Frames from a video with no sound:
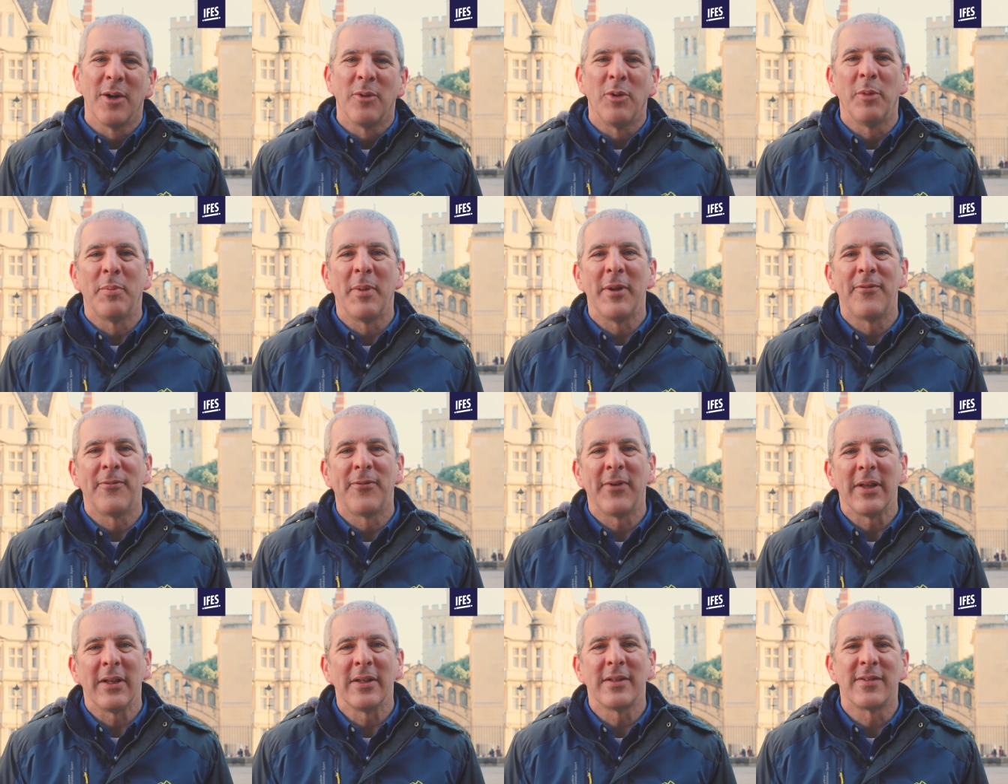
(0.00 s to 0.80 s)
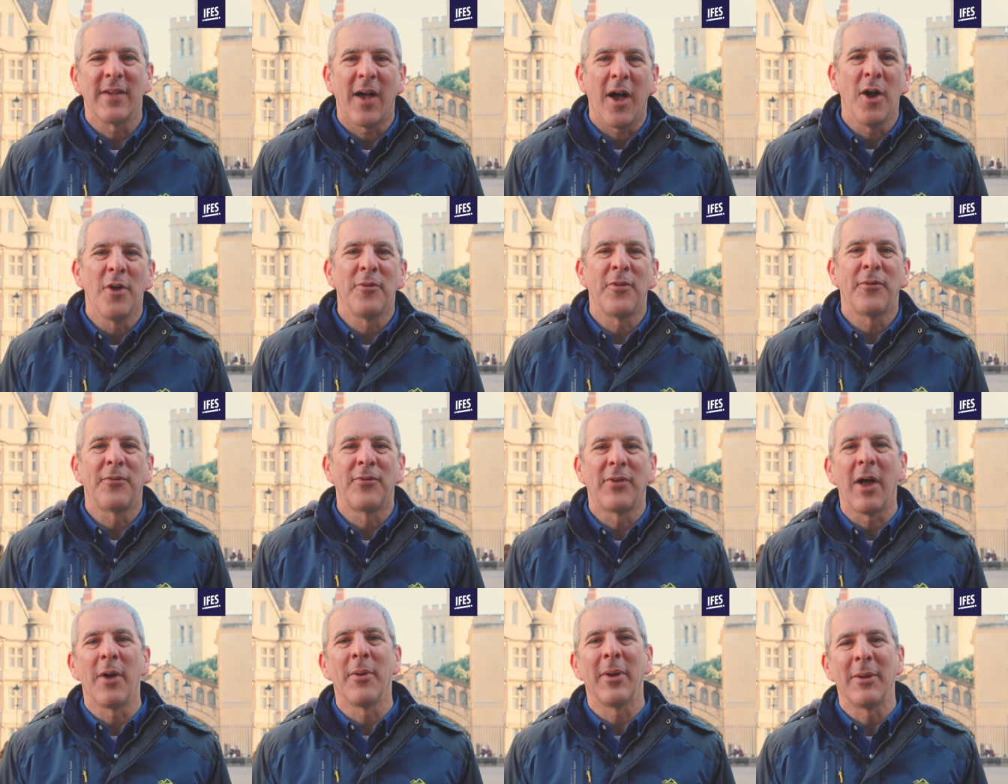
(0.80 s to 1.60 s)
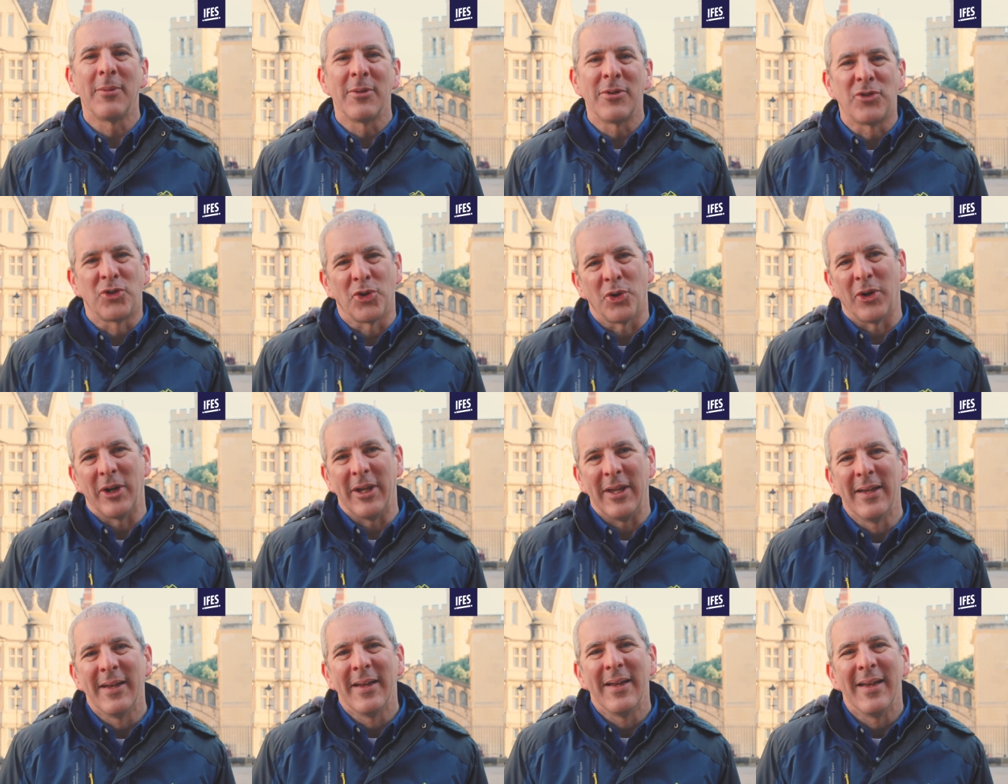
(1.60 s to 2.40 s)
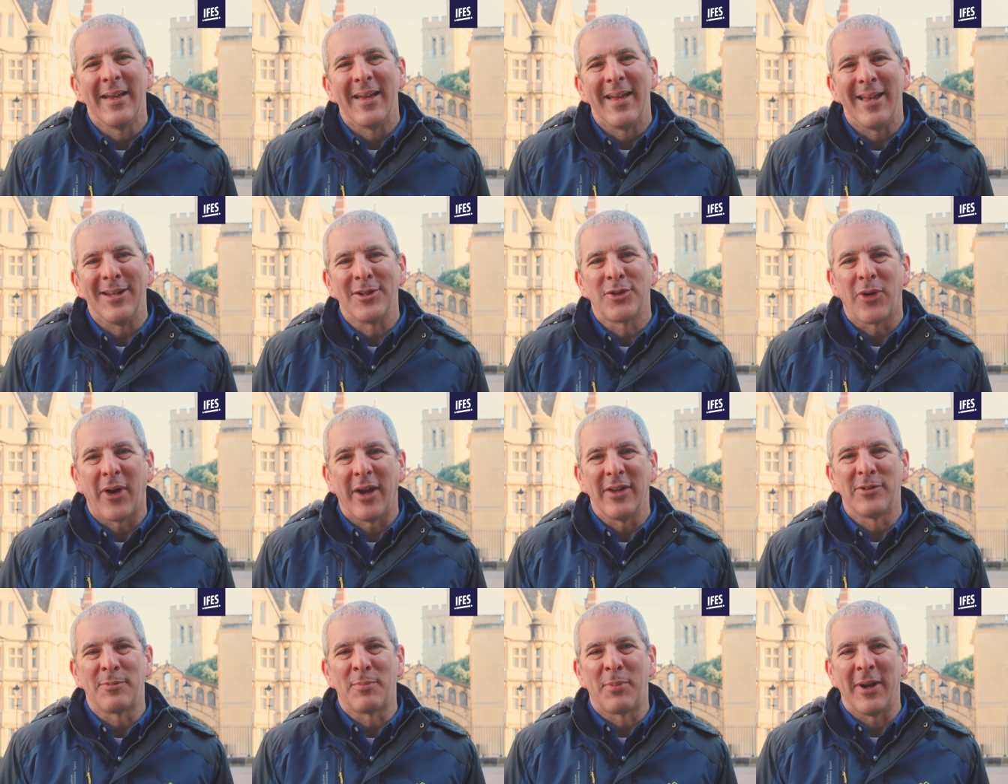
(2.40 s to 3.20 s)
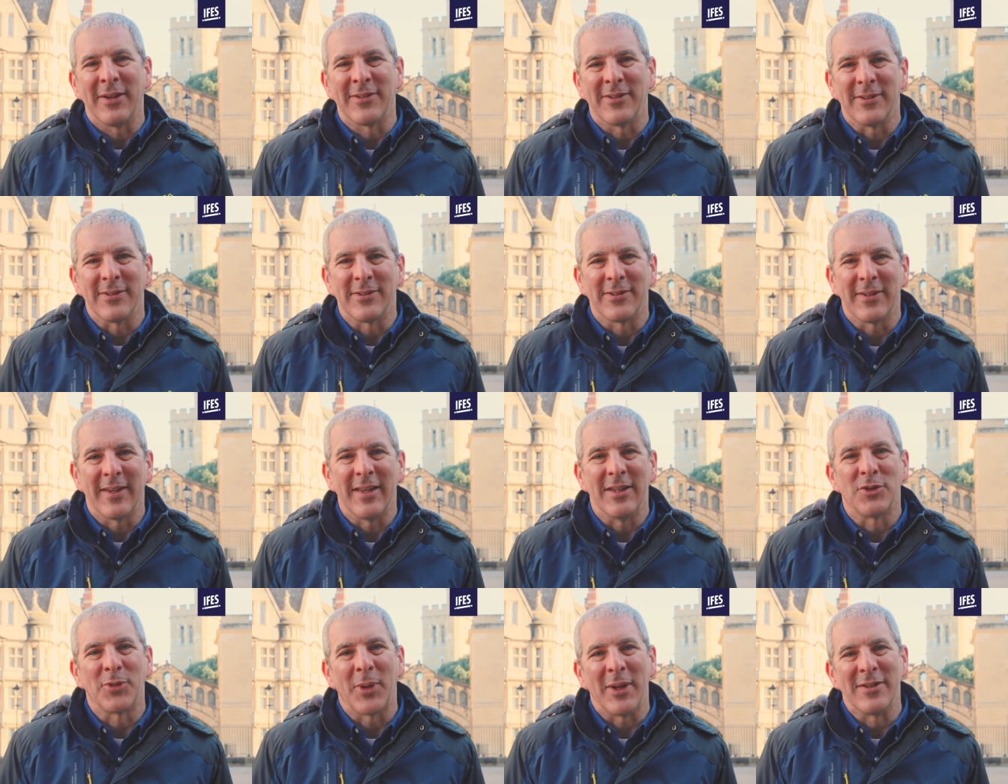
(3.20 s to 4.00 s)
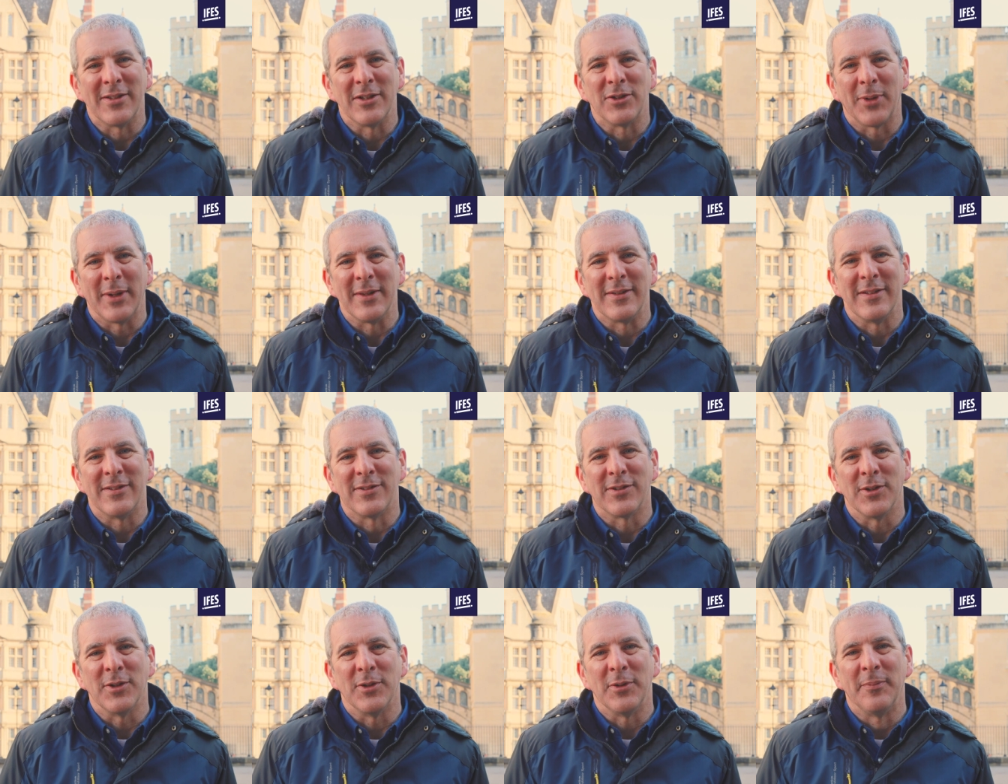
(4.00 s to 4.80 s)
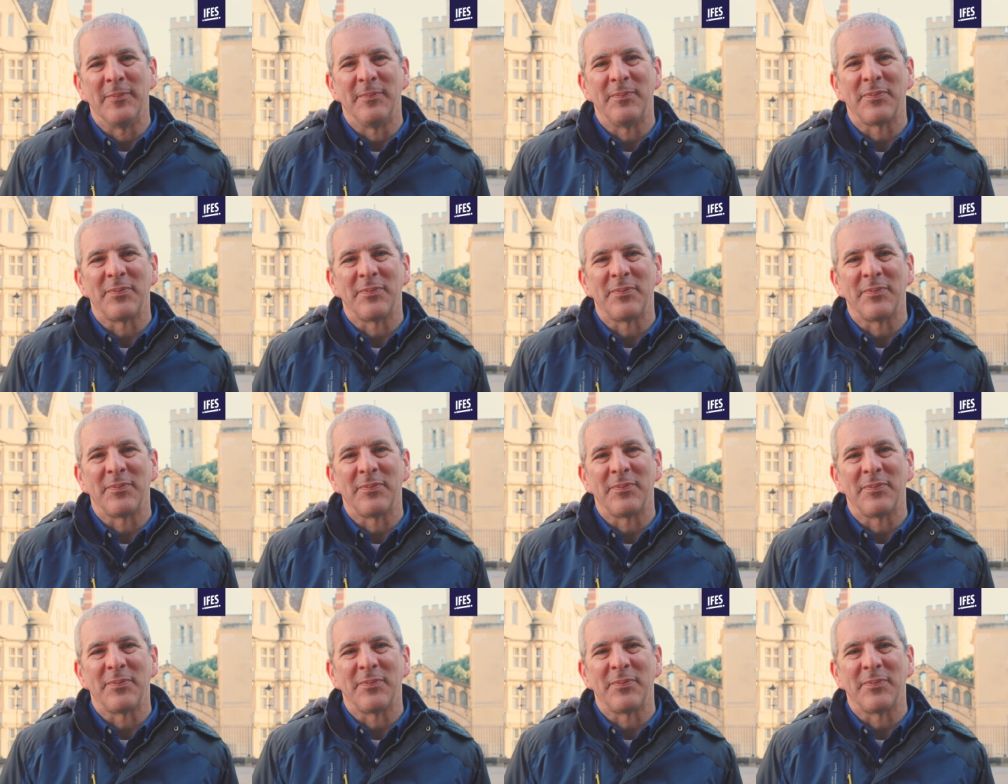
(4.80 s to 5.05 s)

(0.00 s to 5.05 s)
will be filled to overflowing with joy in Christ's presence in 2022.